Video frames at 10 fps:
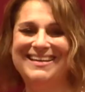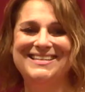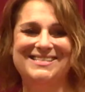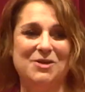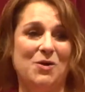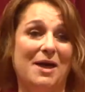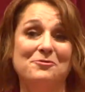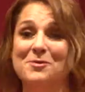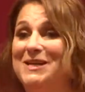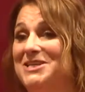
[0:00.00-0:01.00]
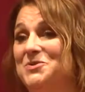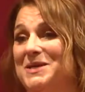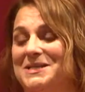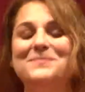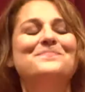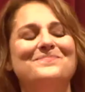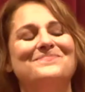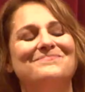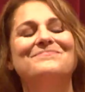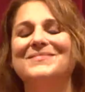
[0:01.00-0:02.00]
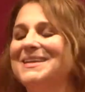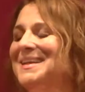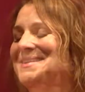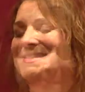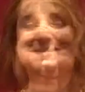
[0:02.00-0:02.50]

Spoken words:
So everybody tweet. Yes.